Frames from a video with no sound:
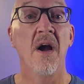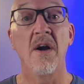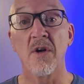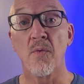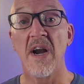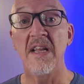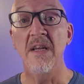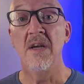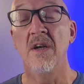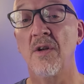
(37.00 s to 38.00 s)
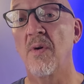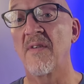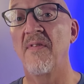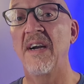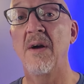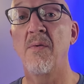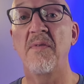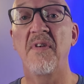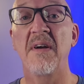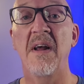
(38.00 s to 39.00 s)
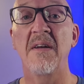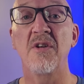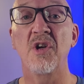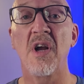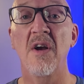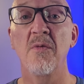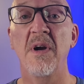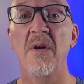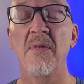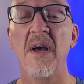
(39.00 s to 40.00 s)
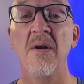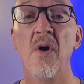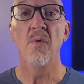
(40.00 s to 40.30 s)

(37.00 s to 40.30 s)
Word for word: Are you ready? You want to find out what we found out at the Chicago Marathon?